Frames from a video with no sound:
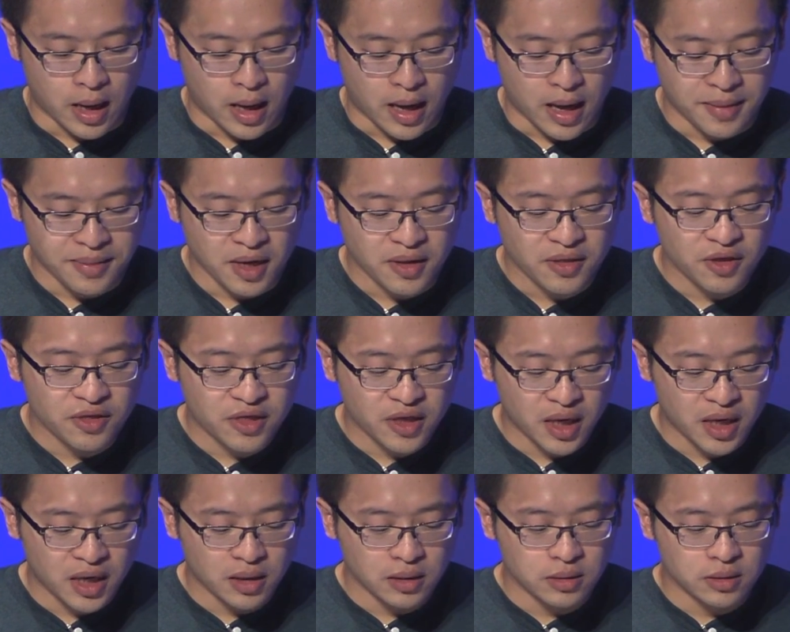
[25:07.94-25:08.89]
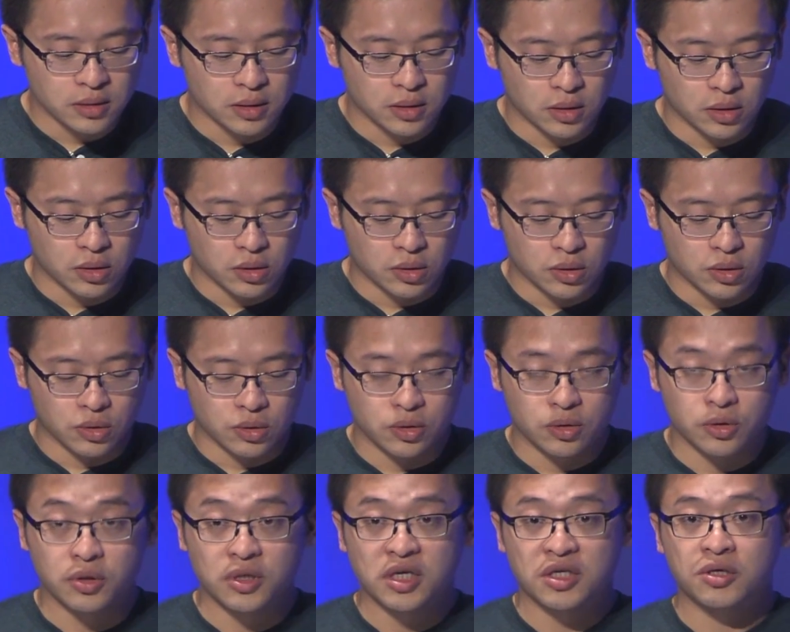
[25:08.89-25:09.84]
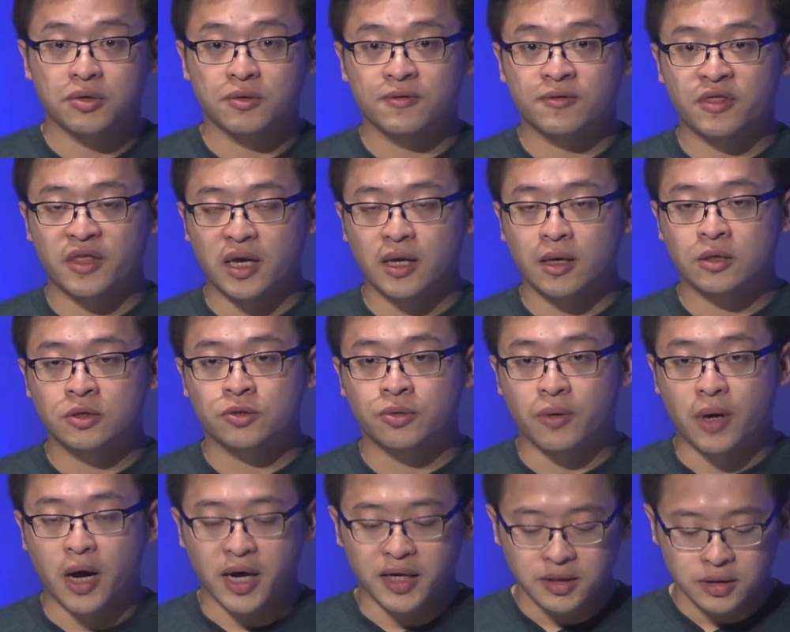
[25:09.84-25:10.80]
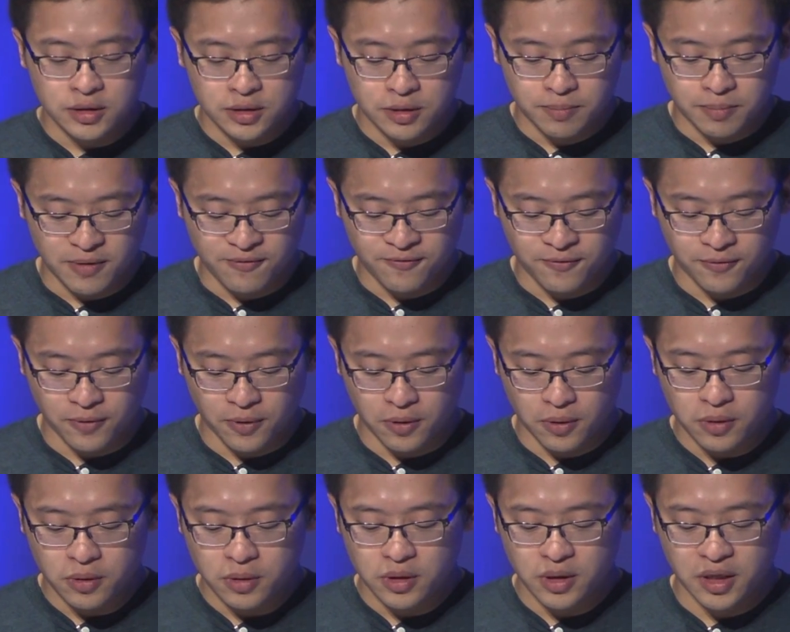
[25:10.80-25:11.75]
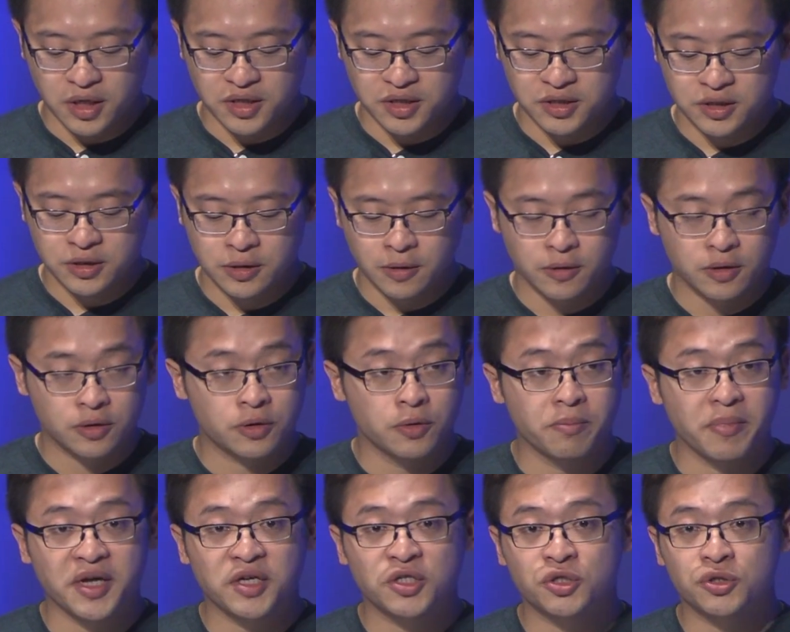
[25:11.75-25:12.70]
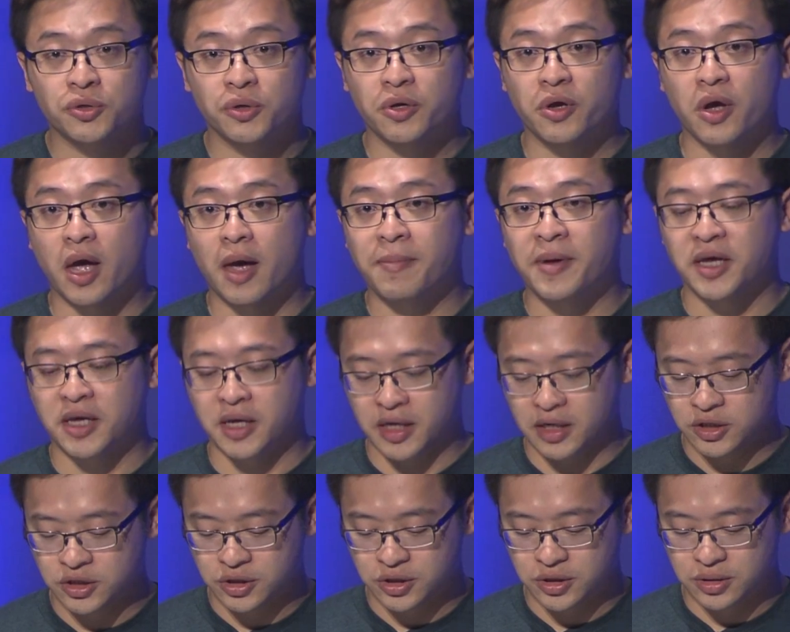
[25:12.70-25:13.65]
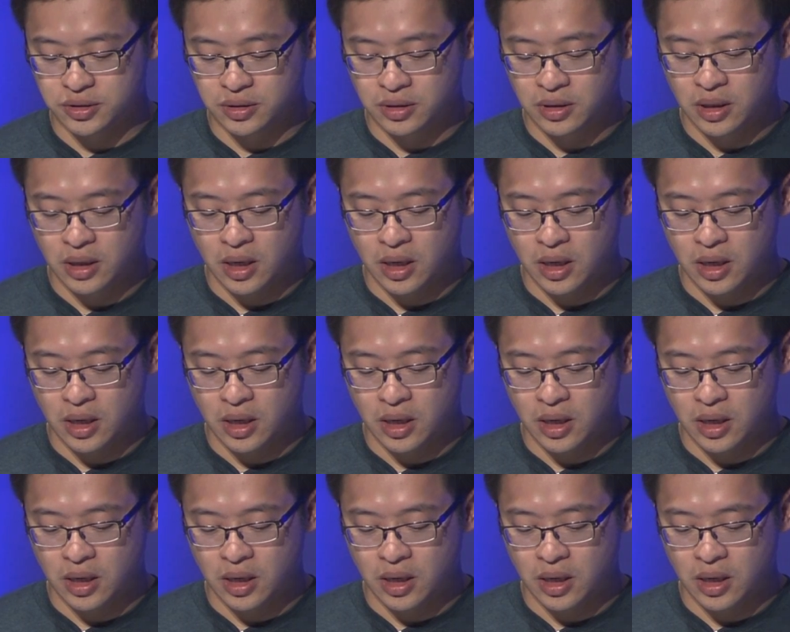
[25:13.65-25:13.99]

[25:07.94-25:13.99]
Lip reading: Another thing you need to think twice before is to make sure your application